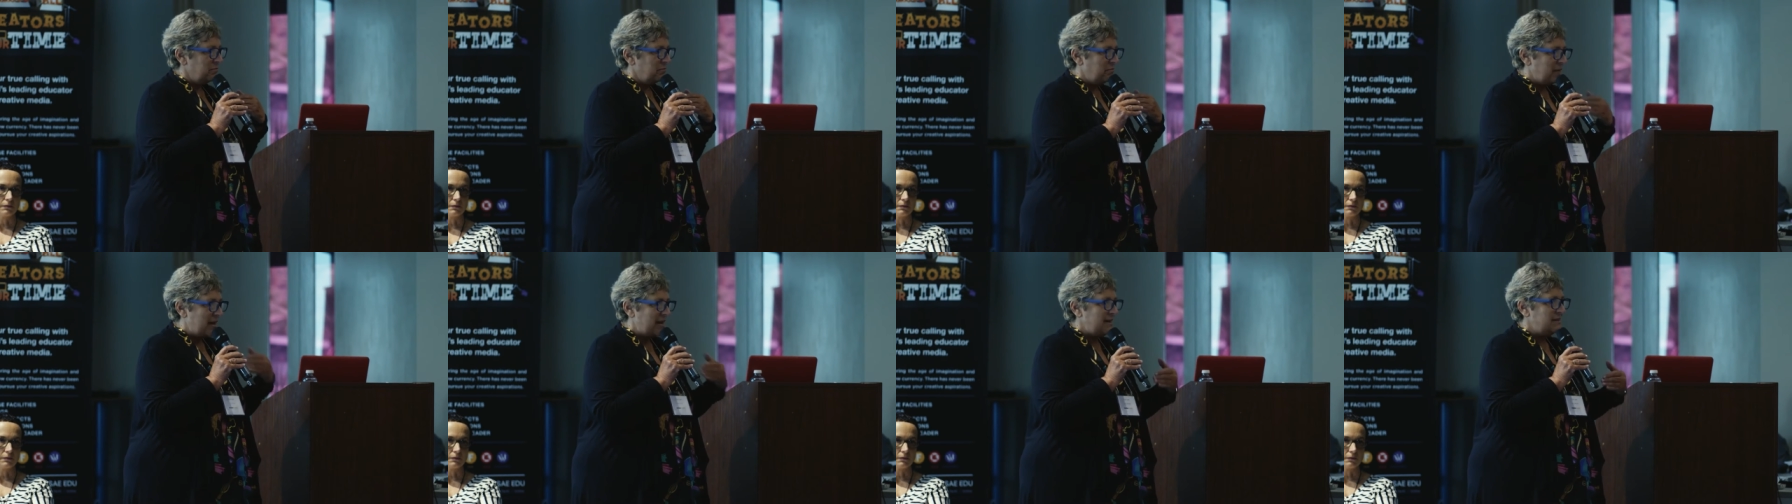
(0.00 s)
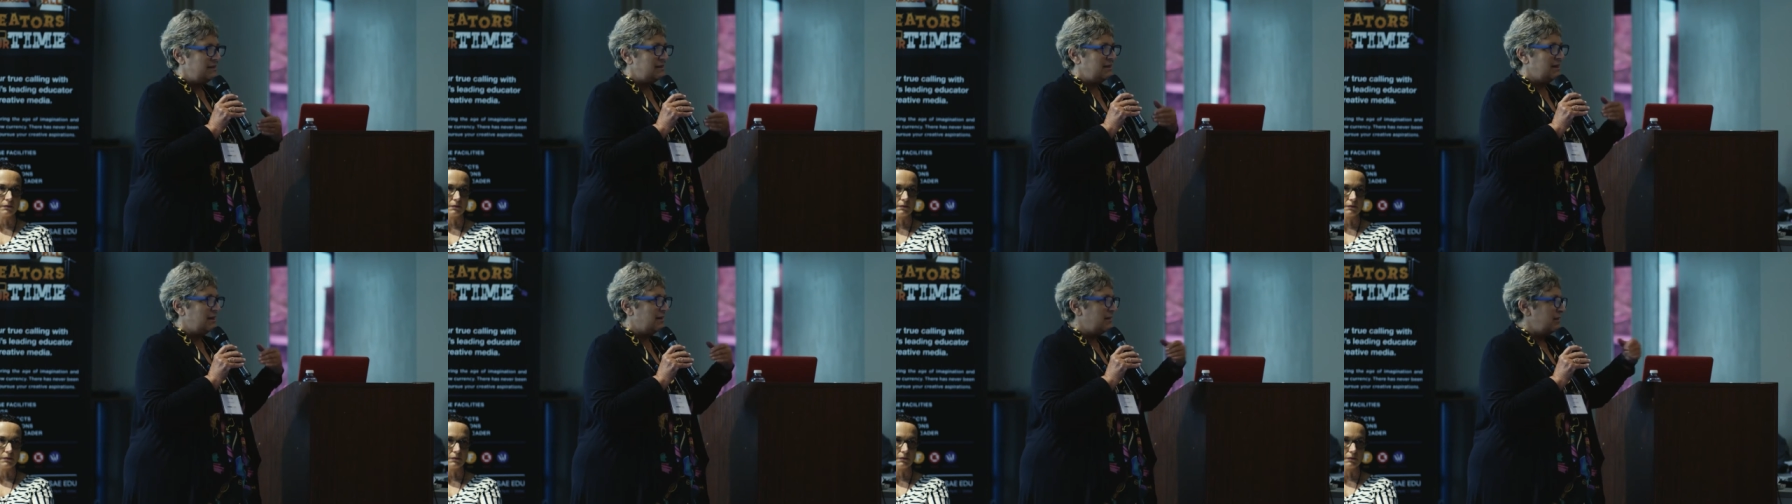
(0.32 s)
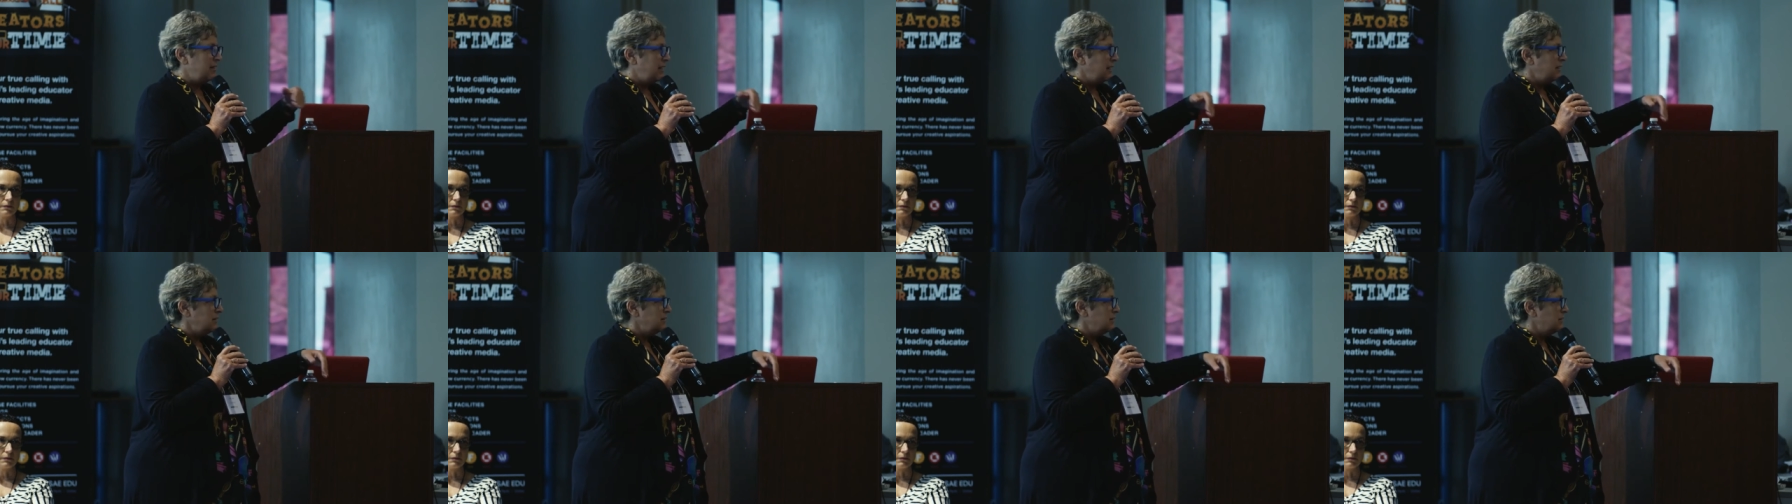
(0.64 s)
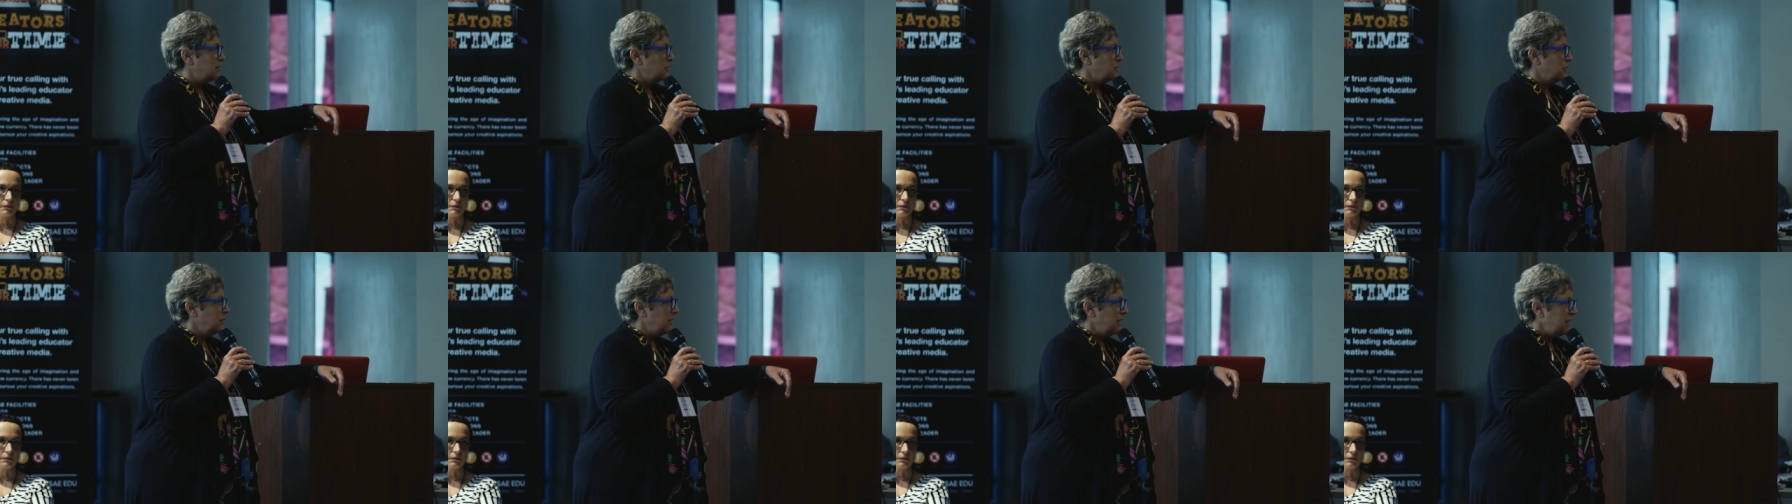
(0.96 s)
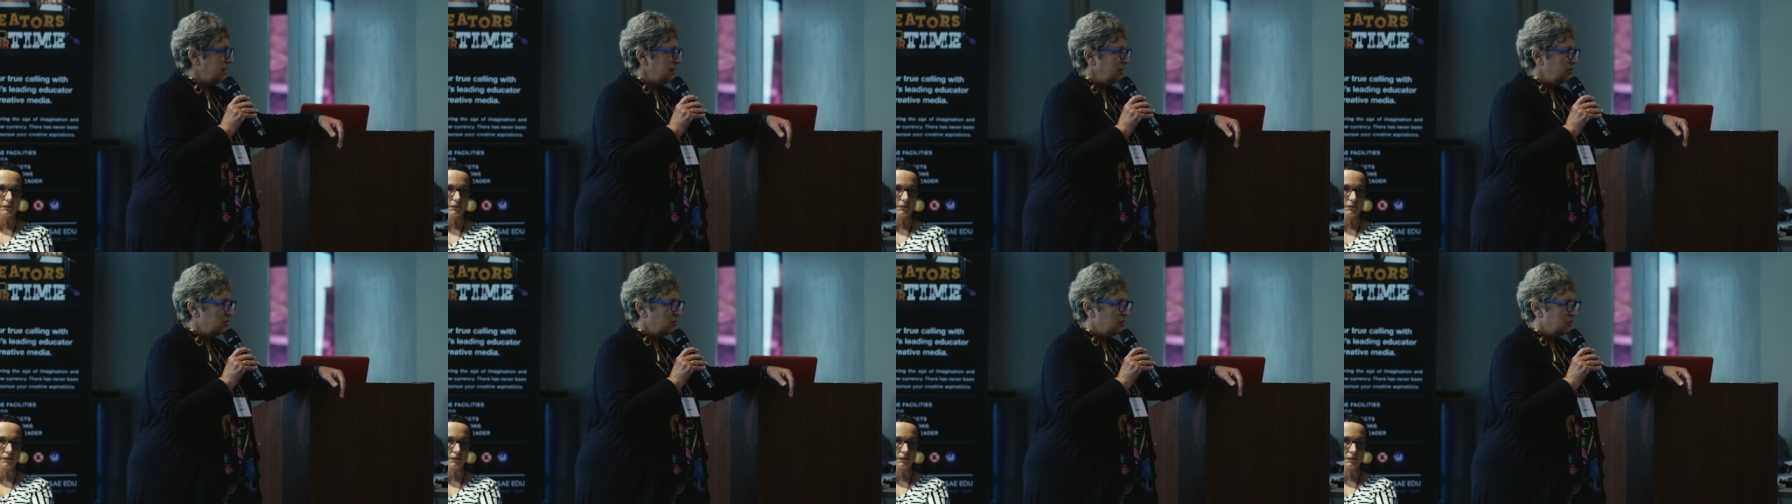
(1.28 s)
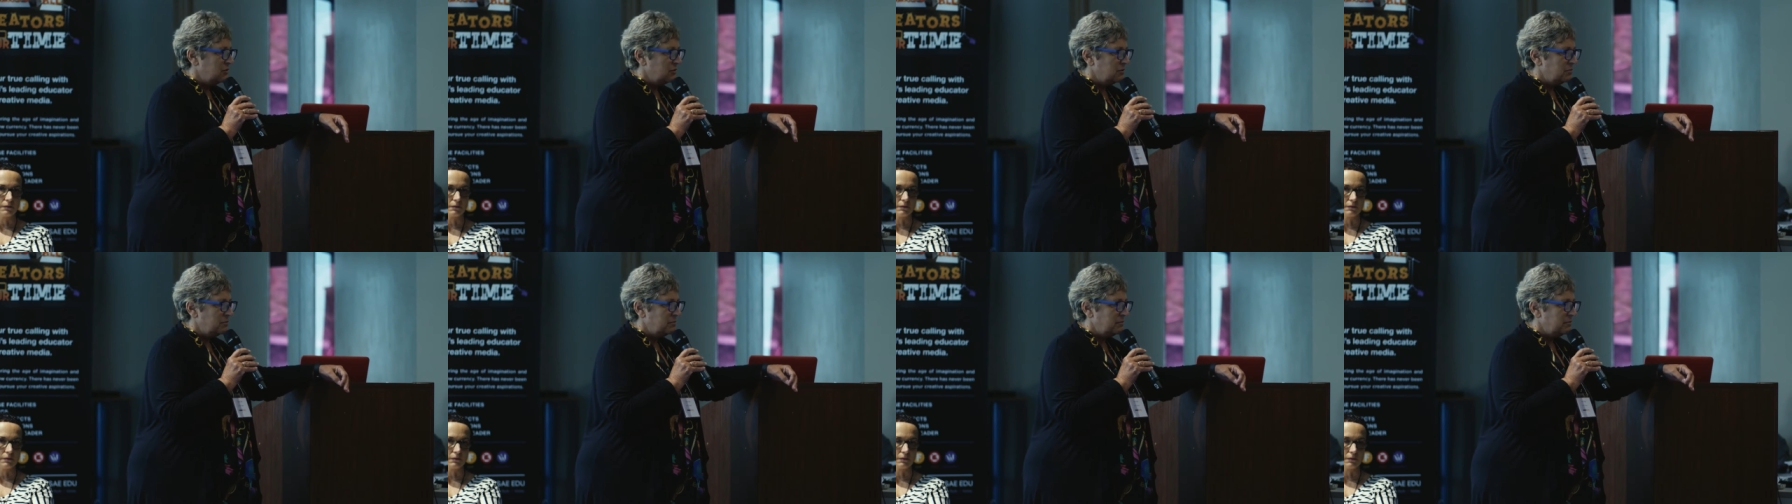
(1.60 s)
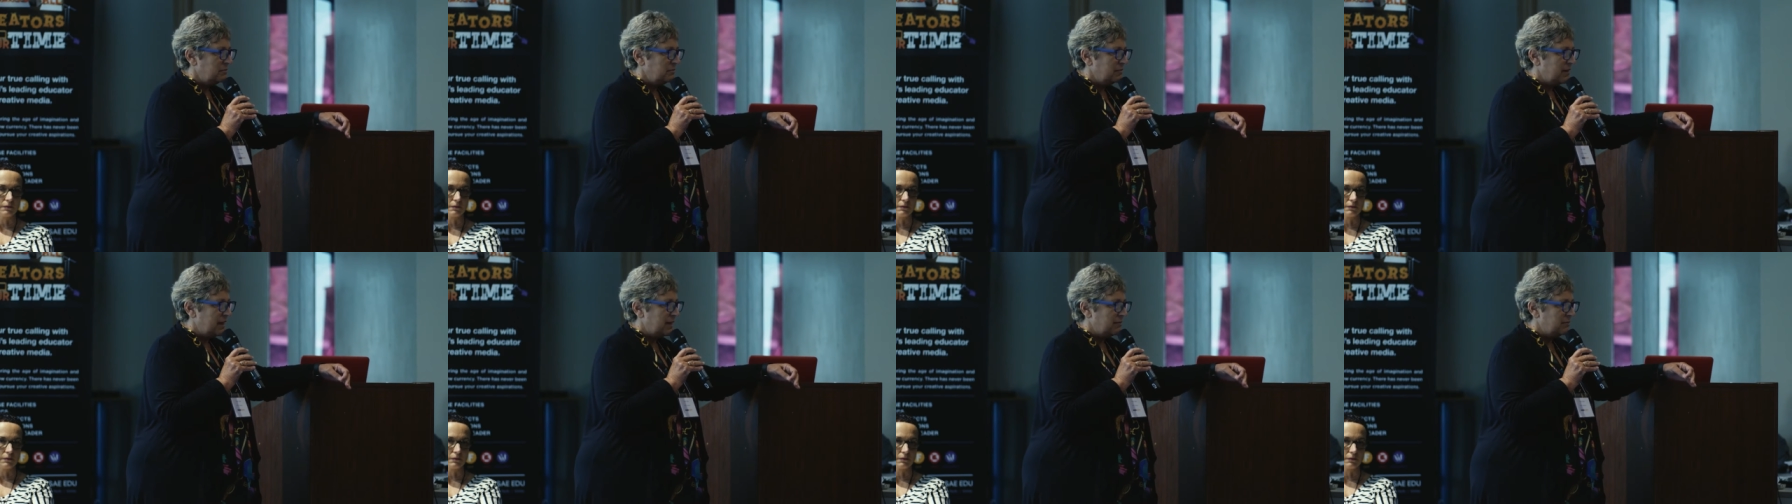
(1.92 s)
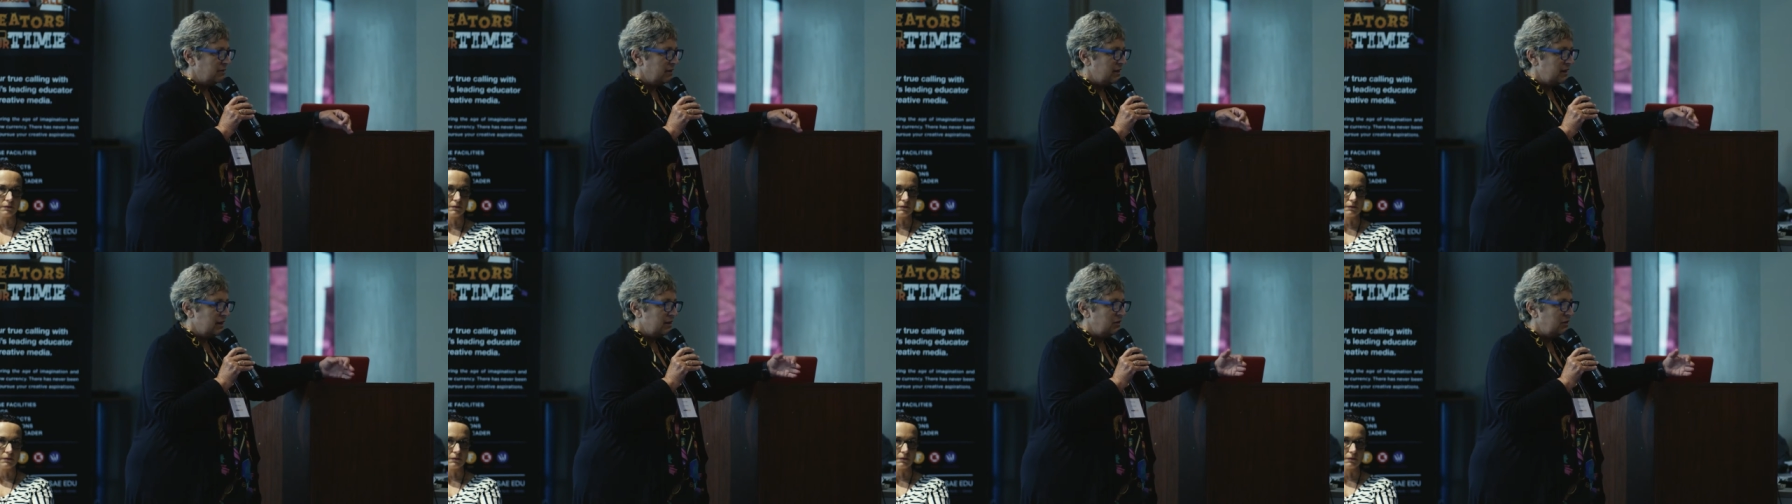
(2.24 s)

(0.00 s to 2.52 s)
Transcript: basic things that we need to be able to,